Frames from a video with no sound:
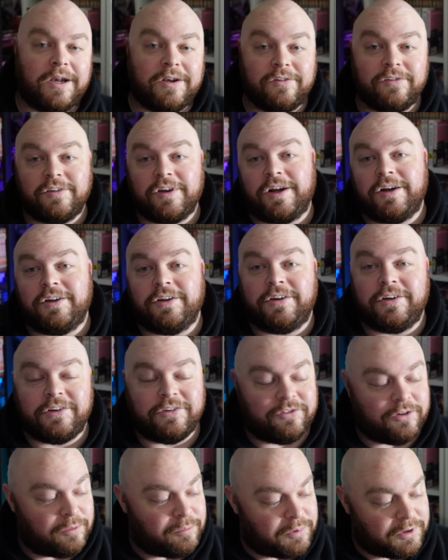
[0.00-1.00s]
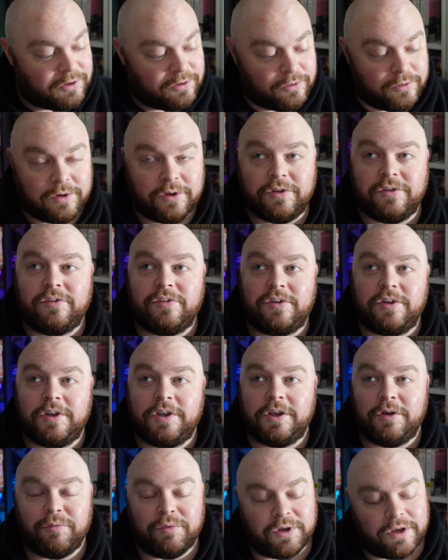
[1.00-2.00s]
decided to jump into it and
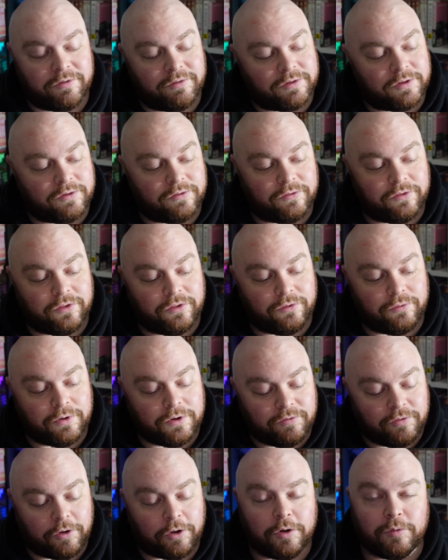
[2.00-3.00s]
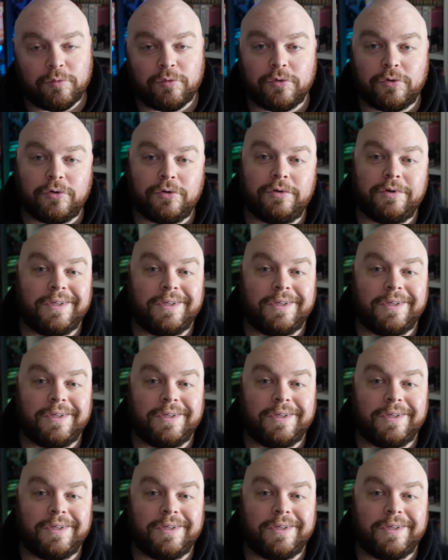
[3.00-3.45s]
see. I'm gonna give it the 3-volume rule,